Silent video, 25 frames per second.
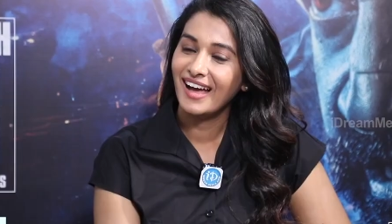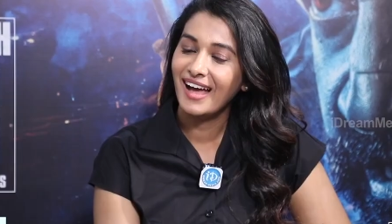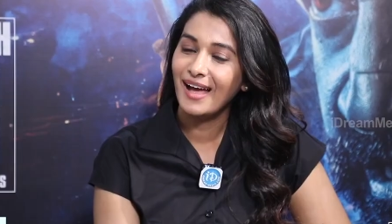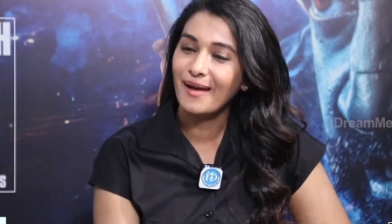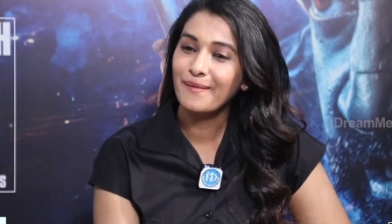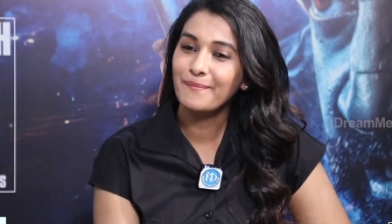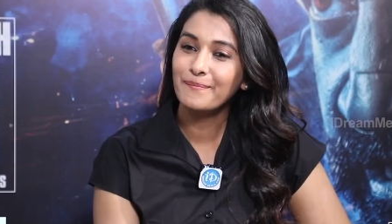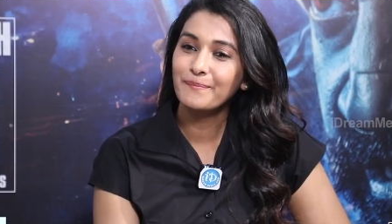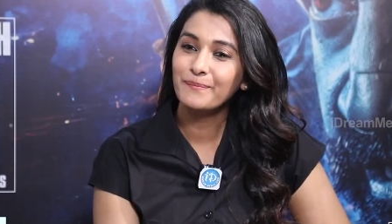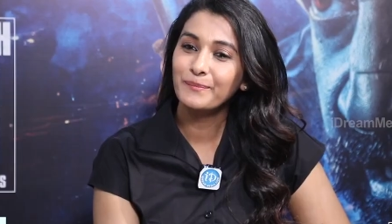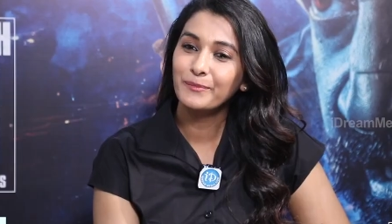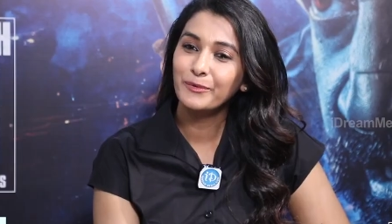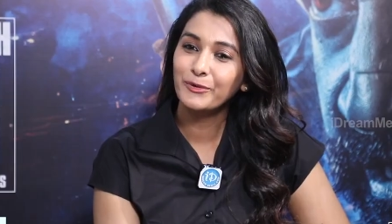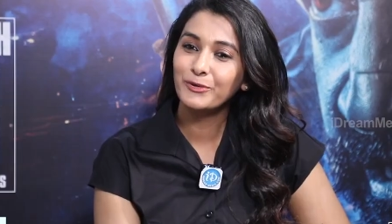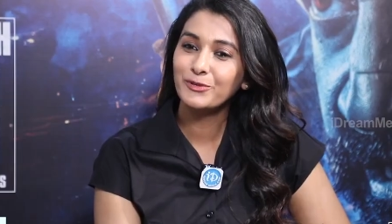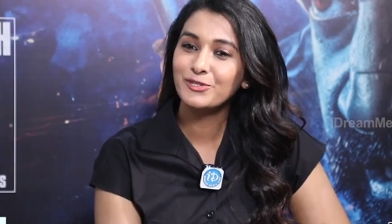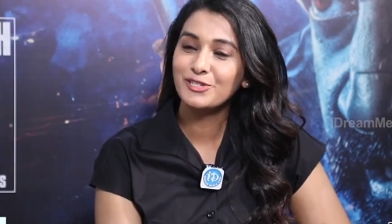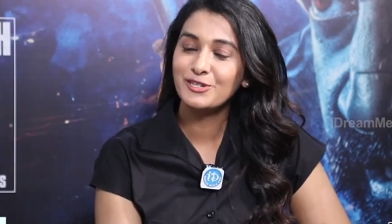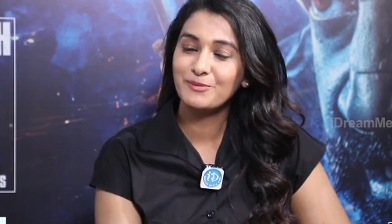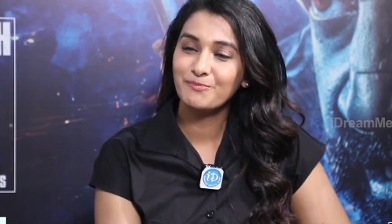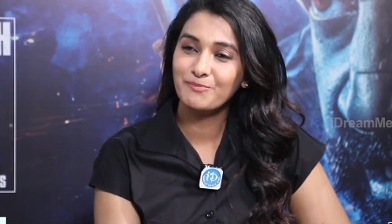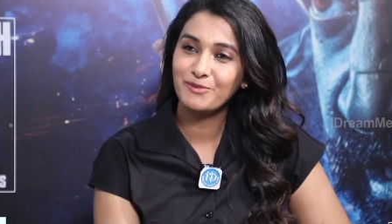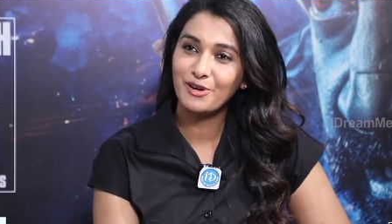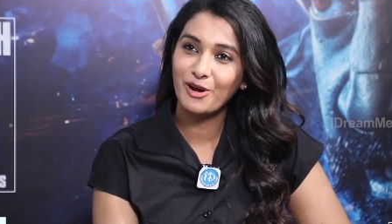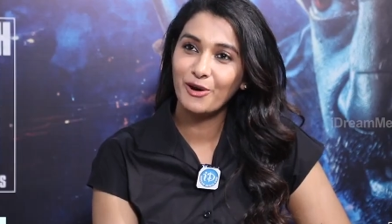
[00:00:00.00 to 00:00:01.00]
I'm
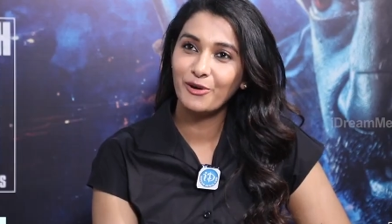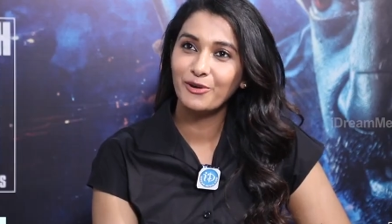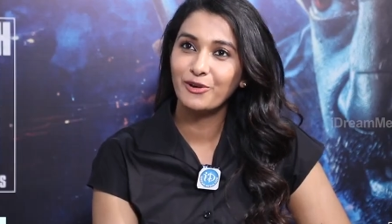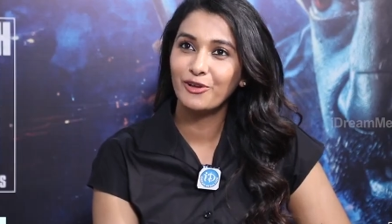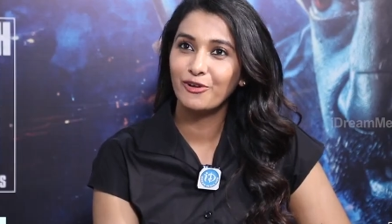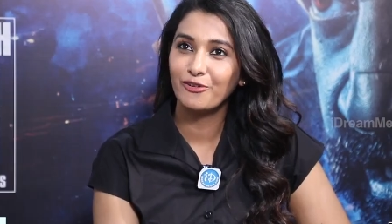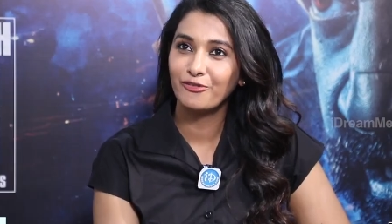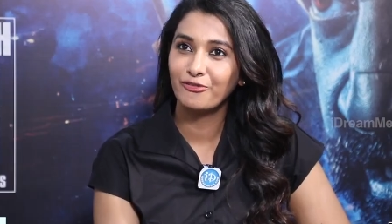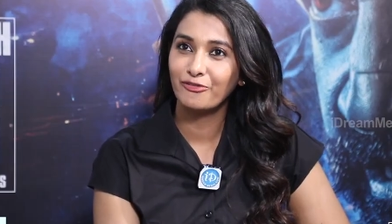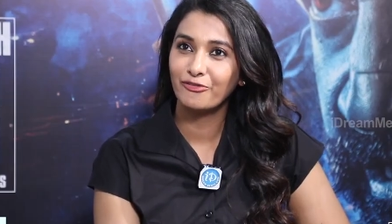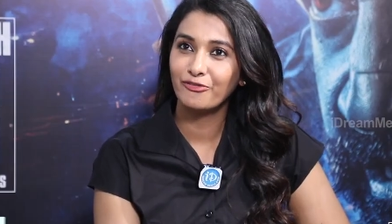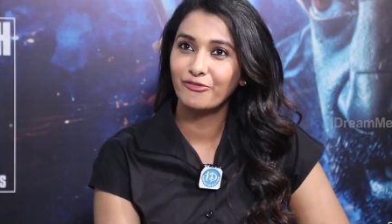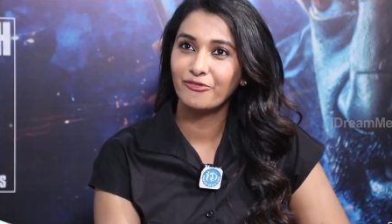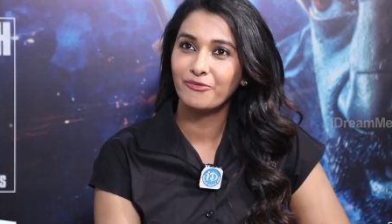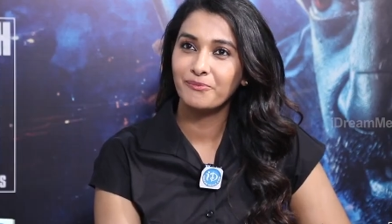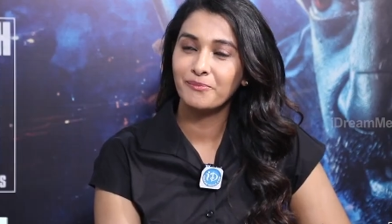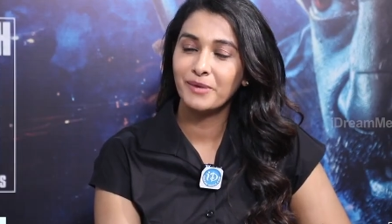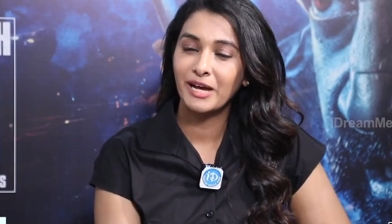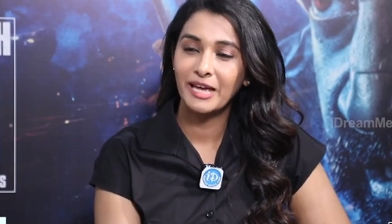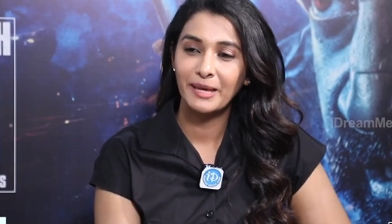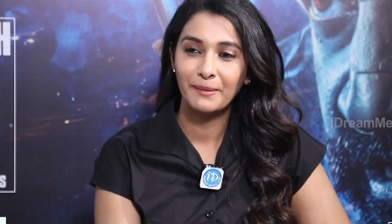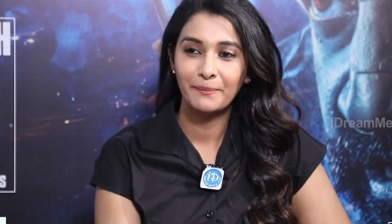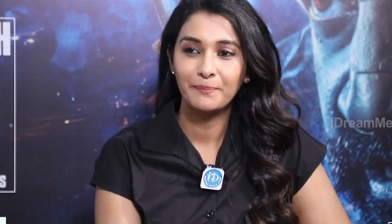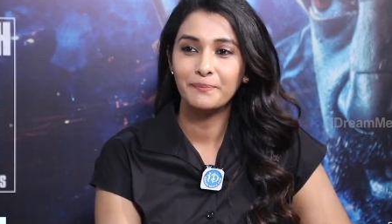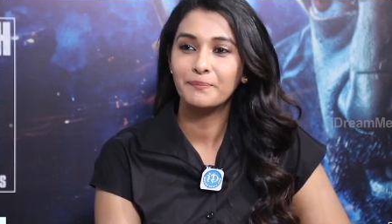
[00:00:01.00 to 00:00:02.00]
most proud of
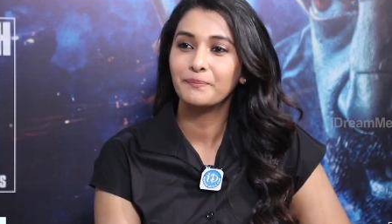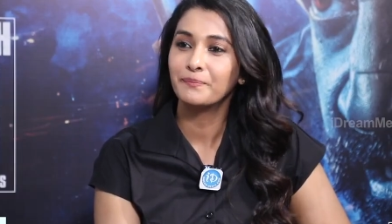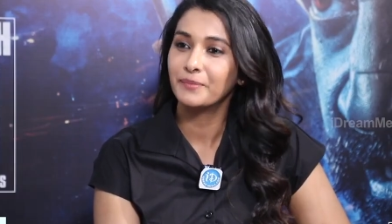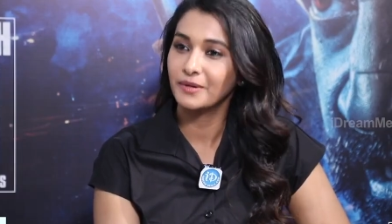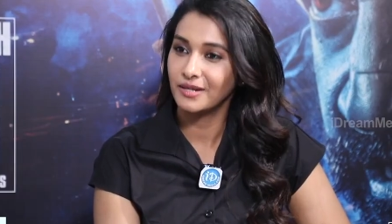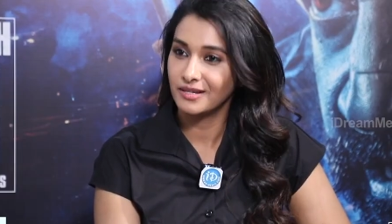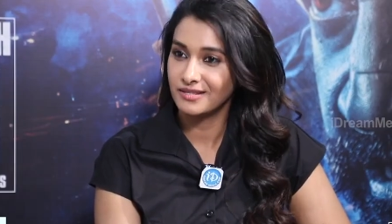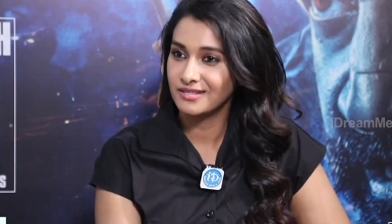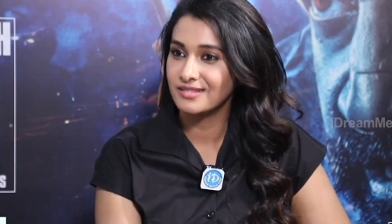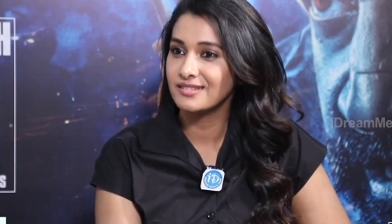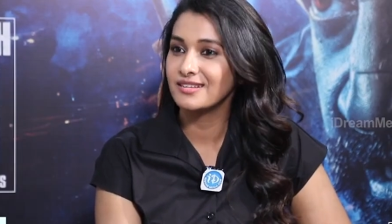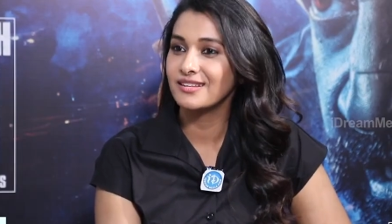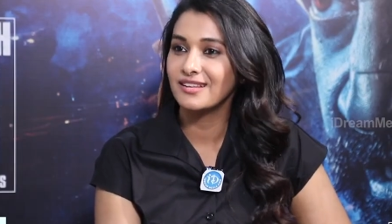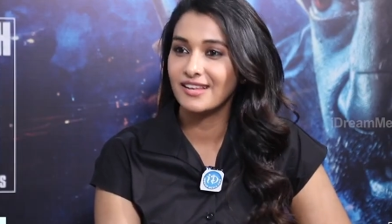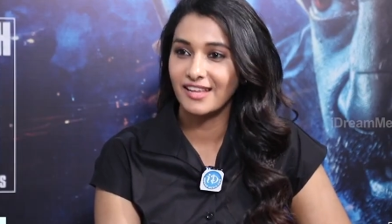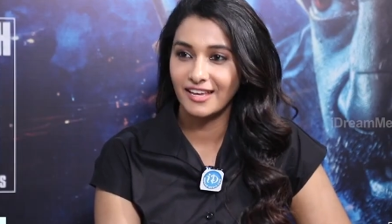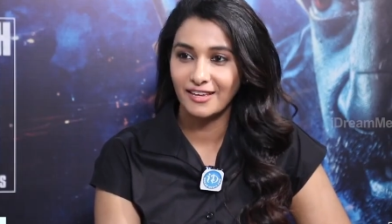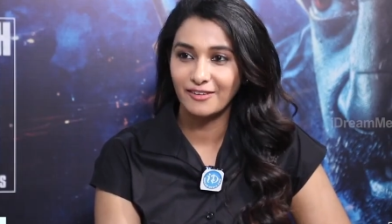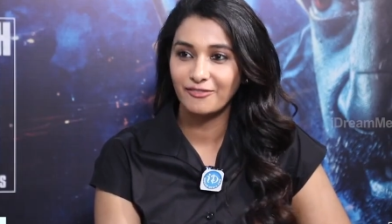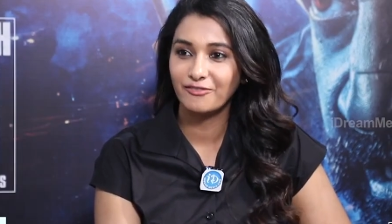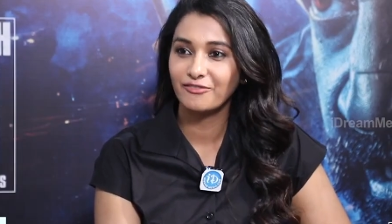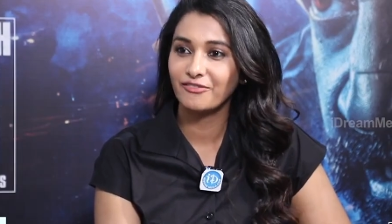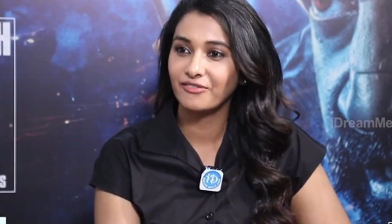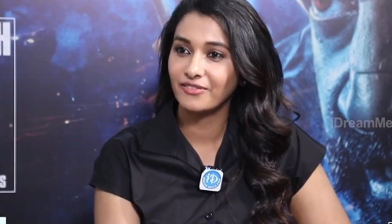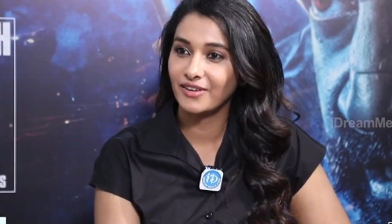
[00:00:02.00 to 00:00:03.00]
my personal
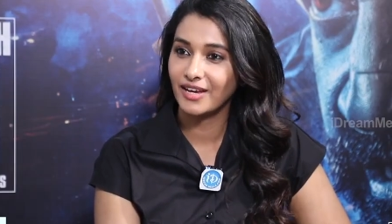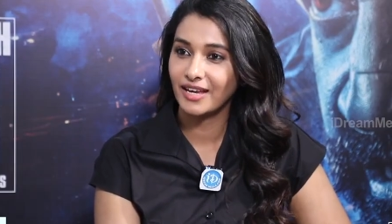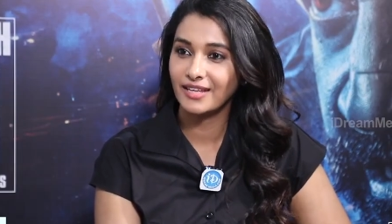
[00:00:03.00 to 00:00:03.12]
life.